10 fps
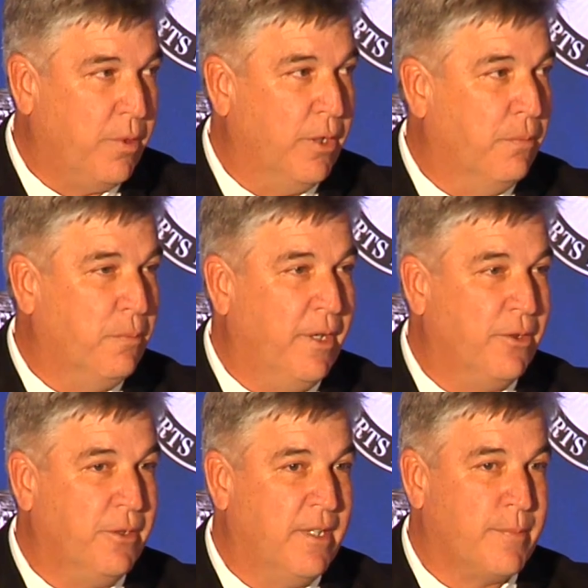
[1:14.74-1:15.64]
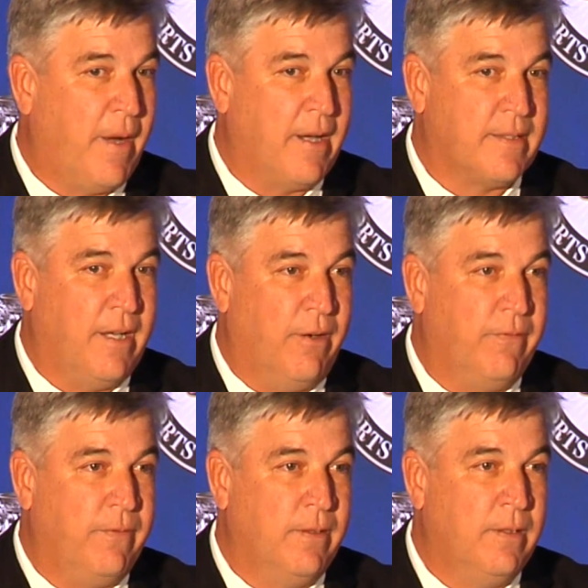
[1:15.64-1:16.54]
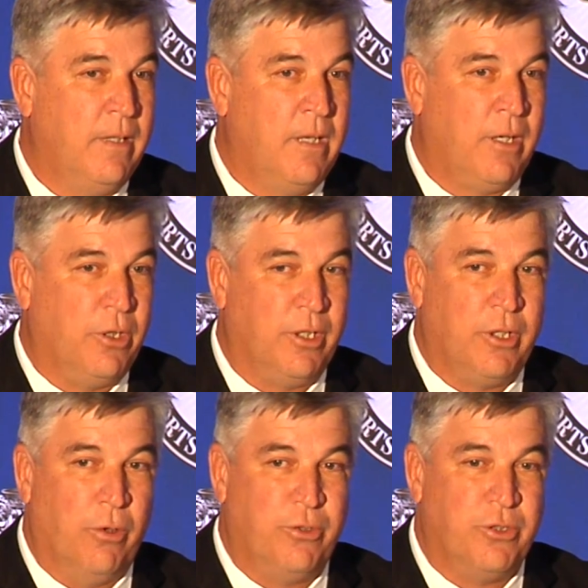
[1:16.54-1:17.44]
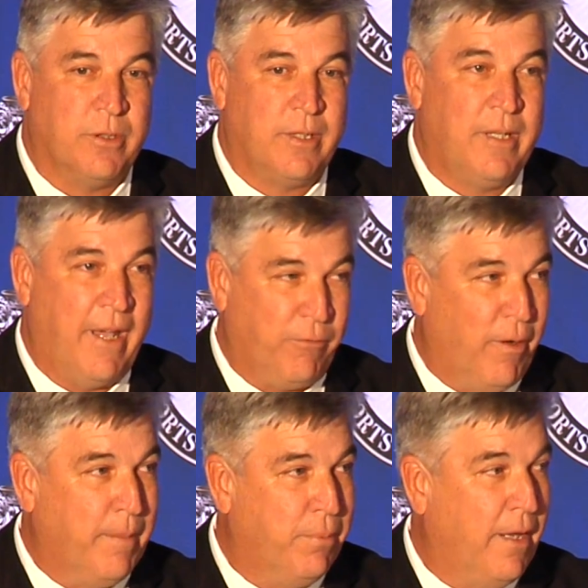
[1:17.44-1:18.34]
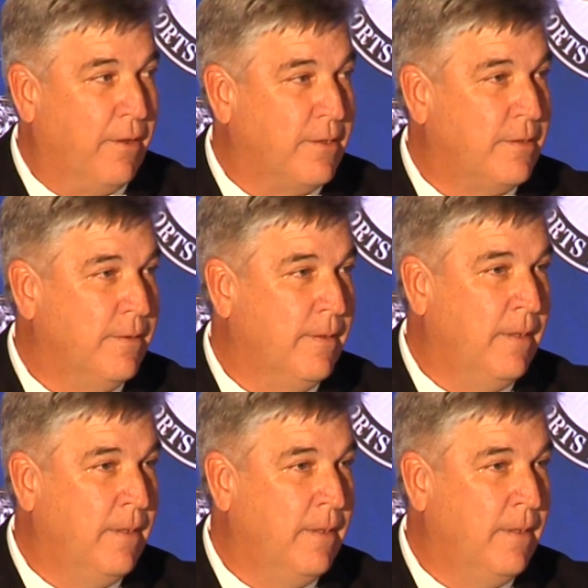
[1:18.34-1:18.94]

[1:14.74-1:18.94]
we don't, we don't do this by ourselves. Good coaches have great players.